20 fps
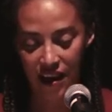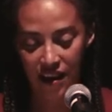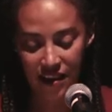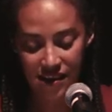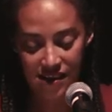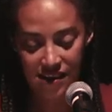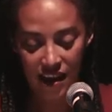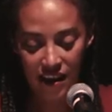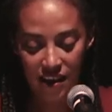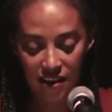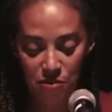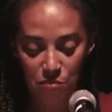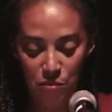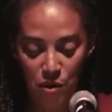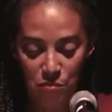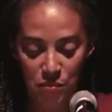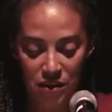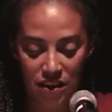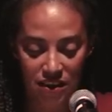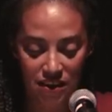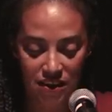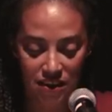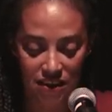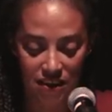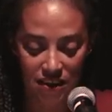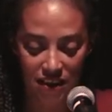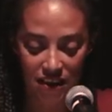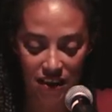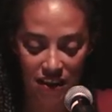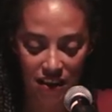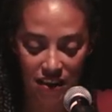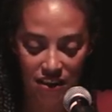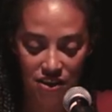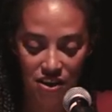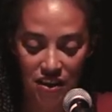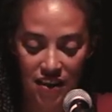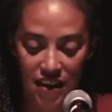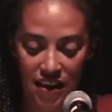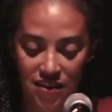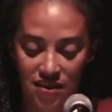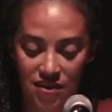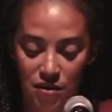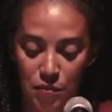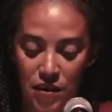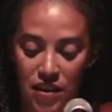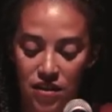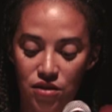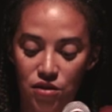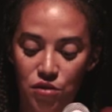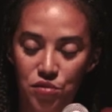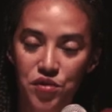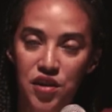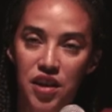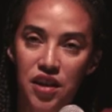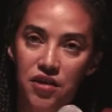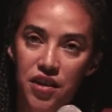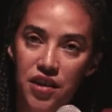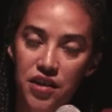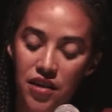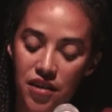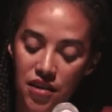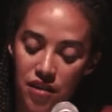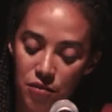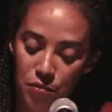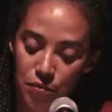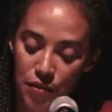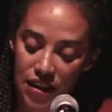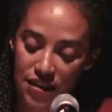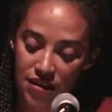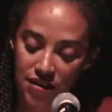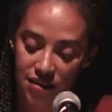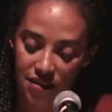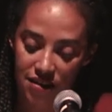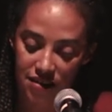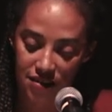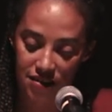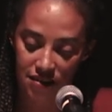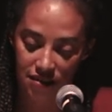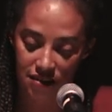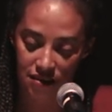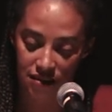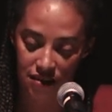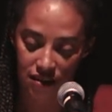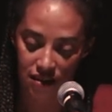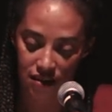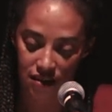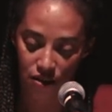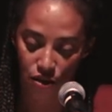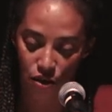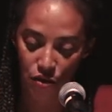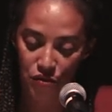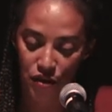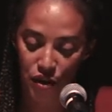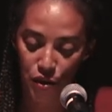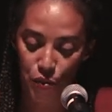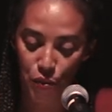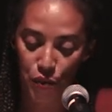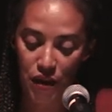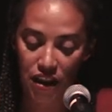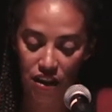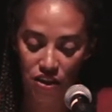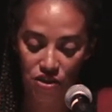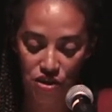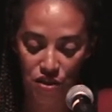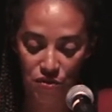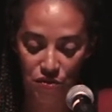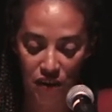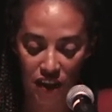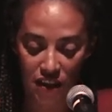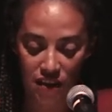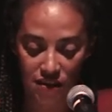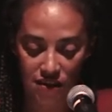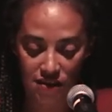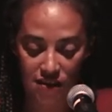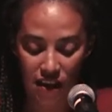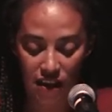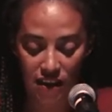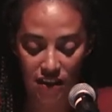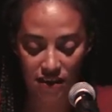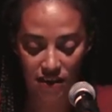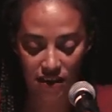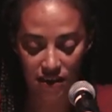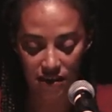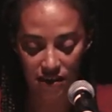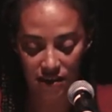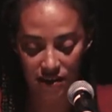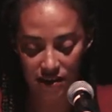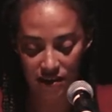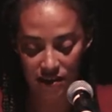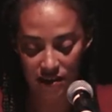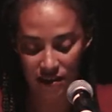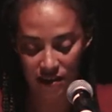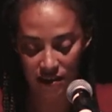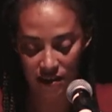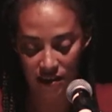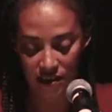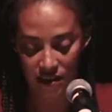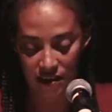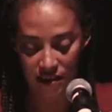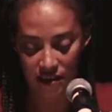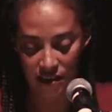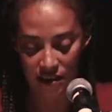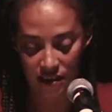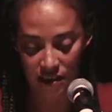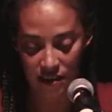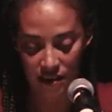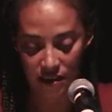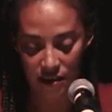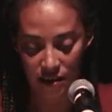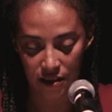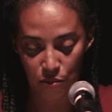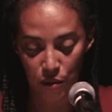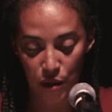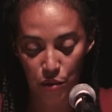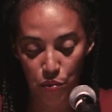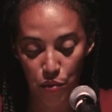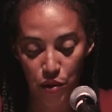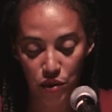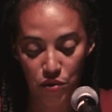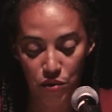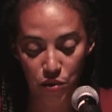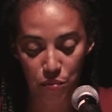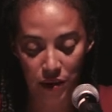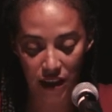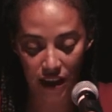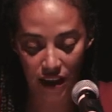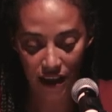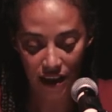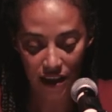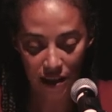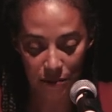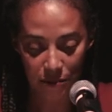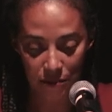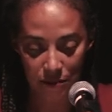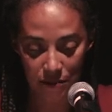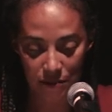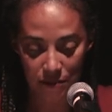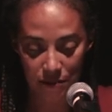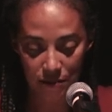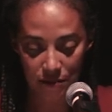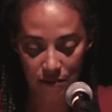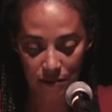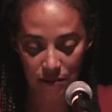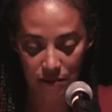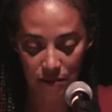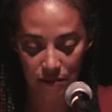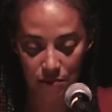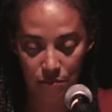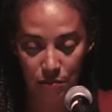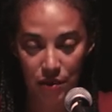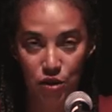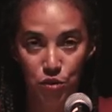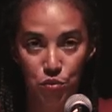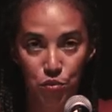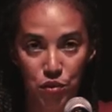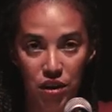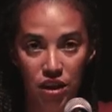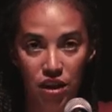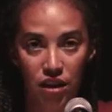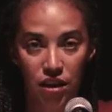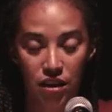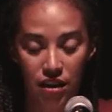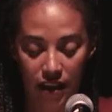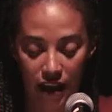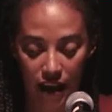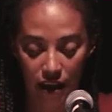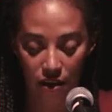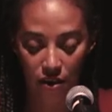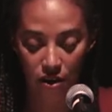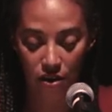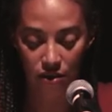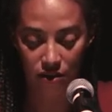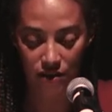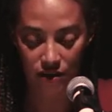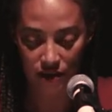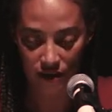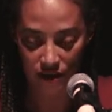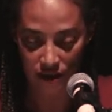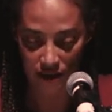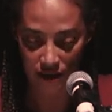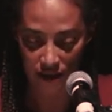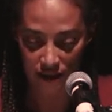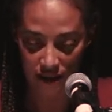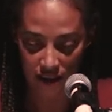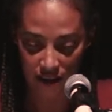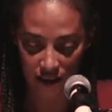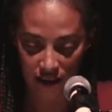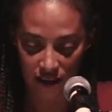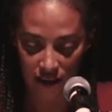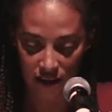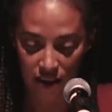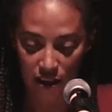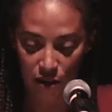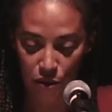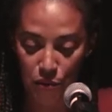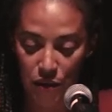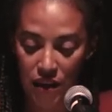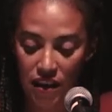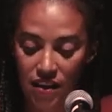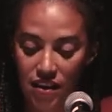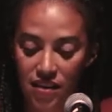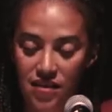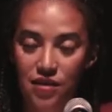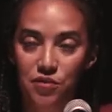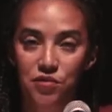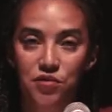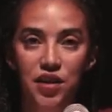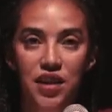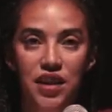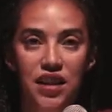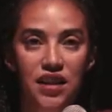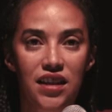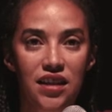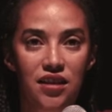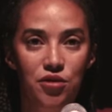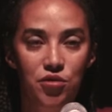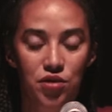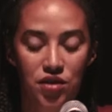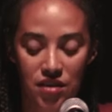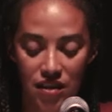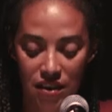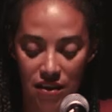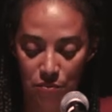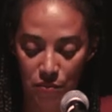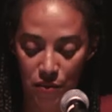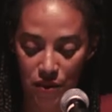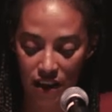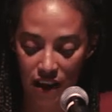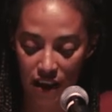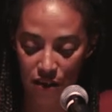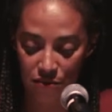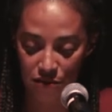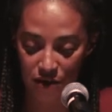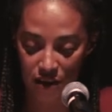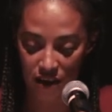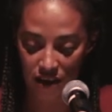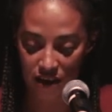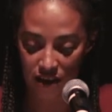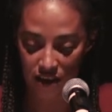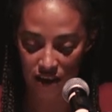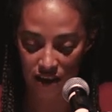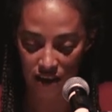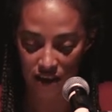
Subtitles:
In the second moment, she then speaks of hierarchical places, of a queen she fantasizes. We want to become, but we cannot. The queen is a very interesting metaphor.